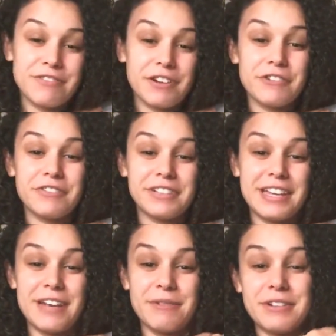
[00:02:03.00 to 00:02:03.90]

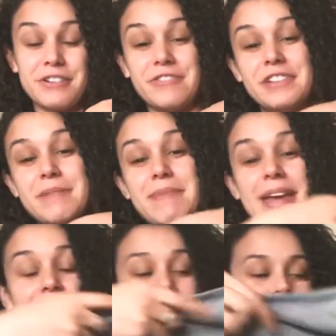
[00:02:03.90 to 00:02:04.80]
fearfully and wonderfully
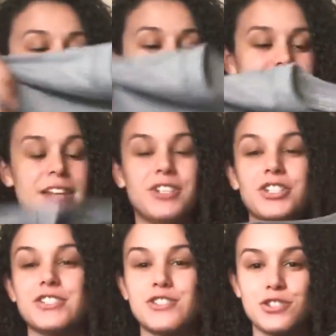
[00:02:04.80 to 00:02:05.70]
made, and it's
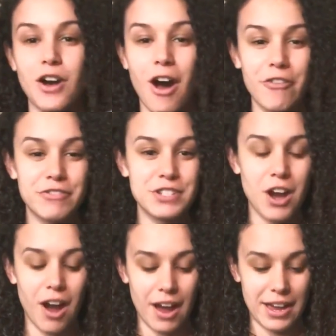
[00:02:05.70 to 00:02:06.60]
such a soft
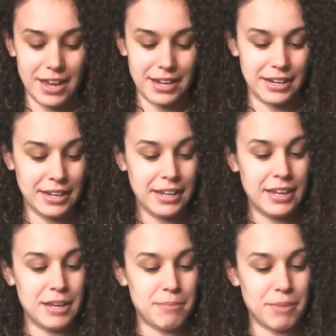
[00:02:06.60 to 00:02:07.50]
cotton
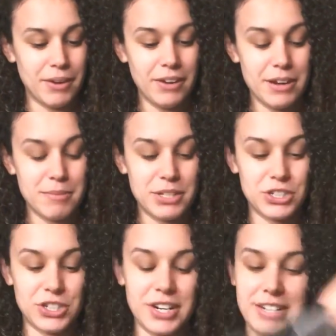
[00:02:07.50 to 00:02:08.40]
mirror image
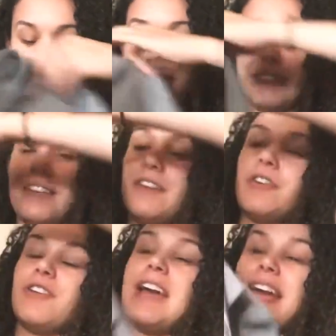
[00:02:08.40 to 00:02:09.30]
shirts. They're
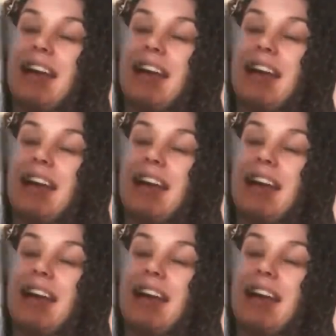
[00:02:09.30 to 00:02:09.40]
great.